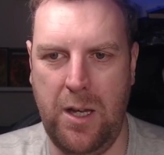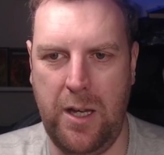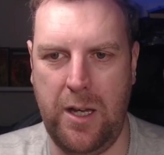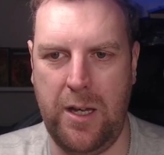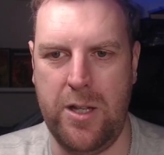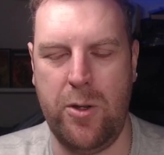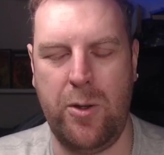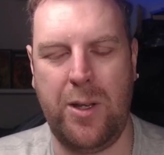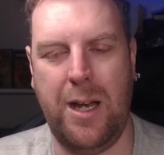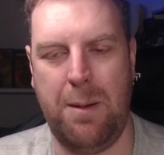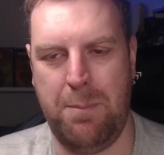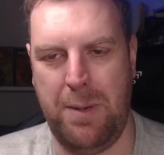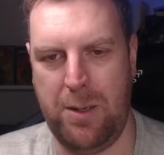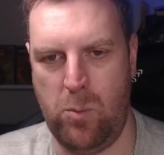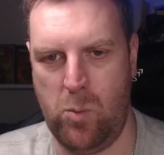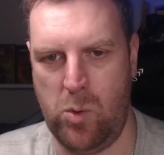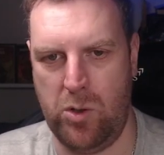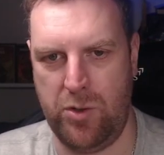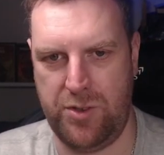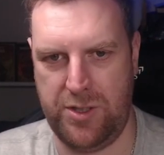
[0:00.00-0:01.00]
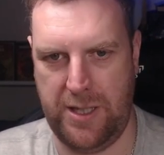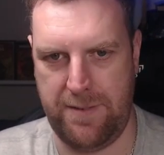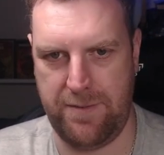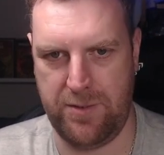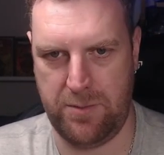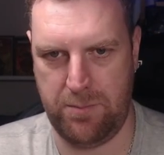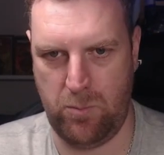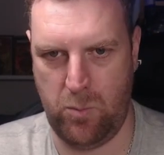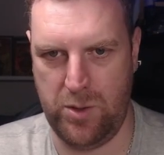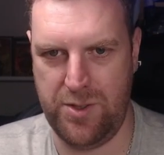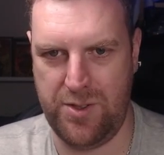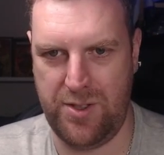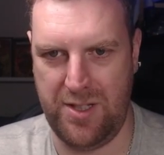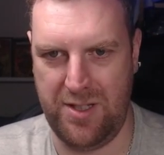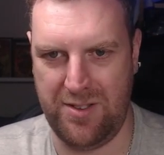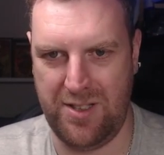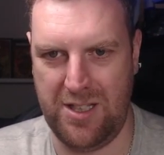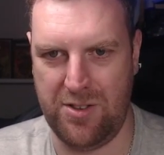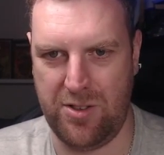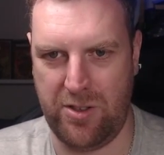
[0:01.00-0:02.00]
You can make ward saves. Once
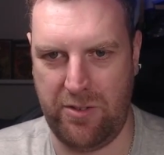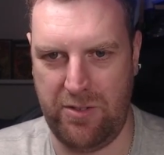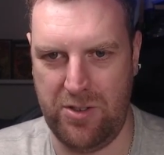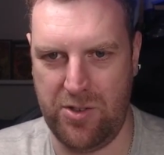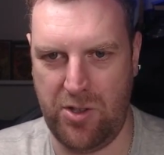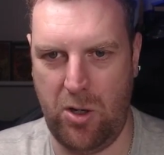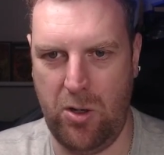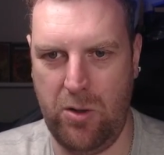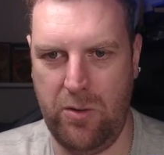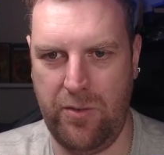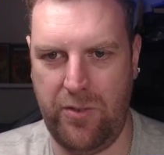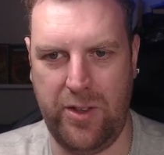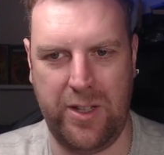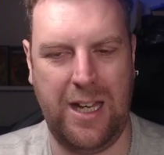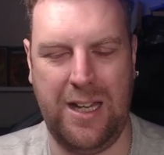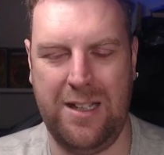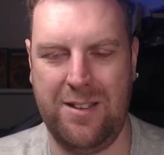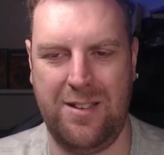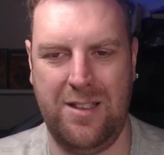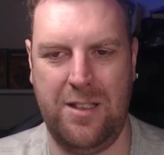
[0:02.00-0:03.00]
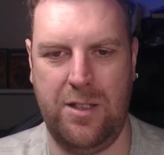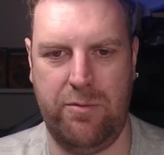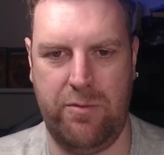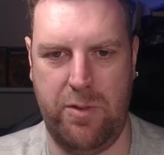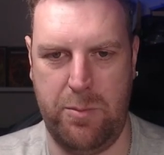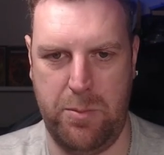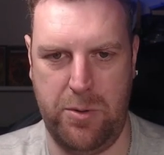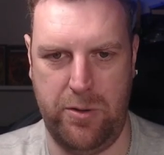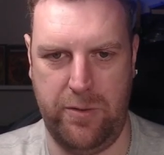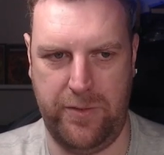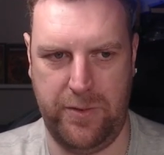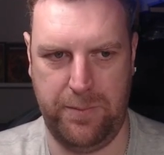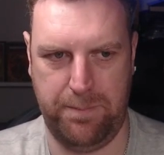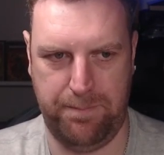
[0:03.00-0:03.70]
these hits are resolved, the casket is removed.